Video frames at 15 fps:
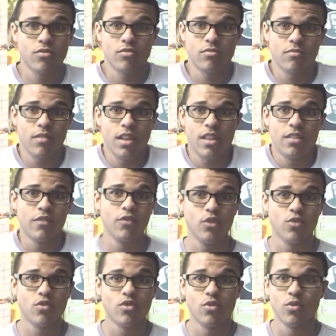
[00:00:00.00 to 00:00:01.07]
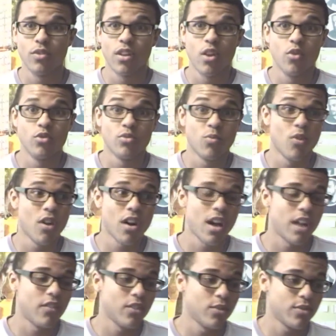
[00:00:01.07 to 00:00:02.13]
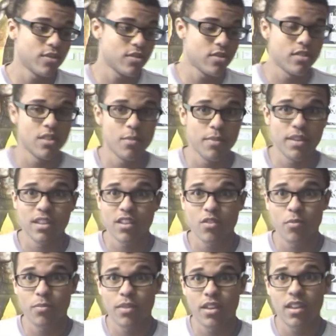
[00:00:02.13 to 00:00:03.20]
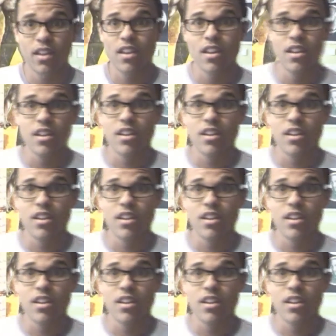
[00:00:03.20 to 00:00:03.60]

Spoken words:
because in the future, who knows what kind of illnesses there'll be. There could be